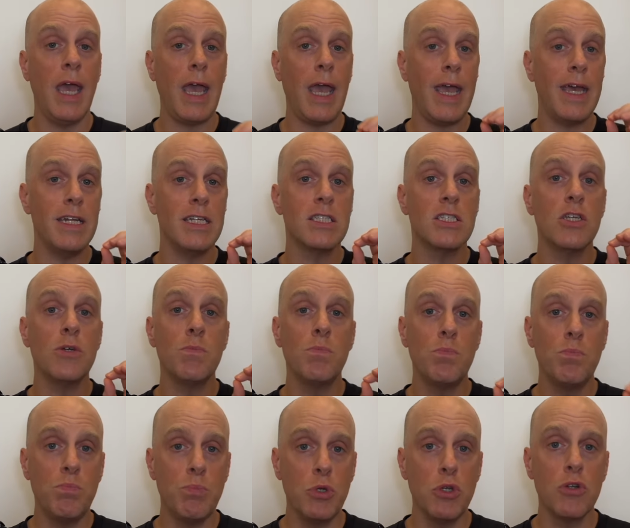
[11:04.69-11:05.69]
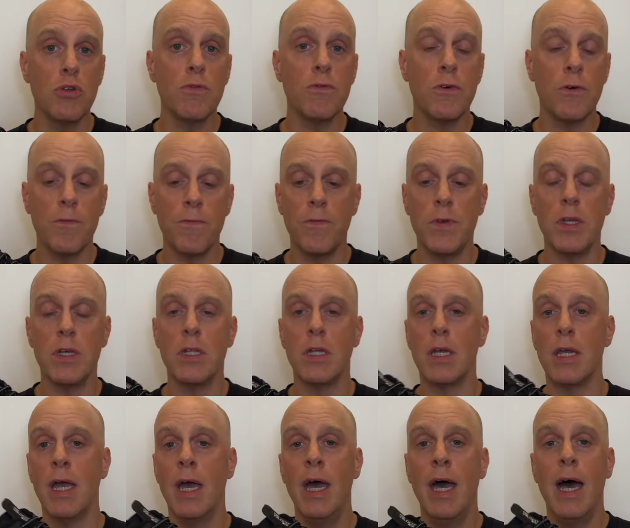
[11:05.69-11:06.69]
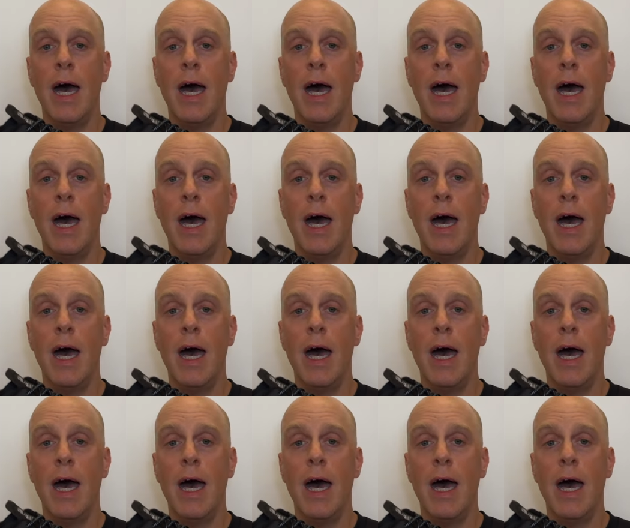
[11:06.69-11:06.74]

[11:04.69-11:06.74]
And it's a beautiful feeling.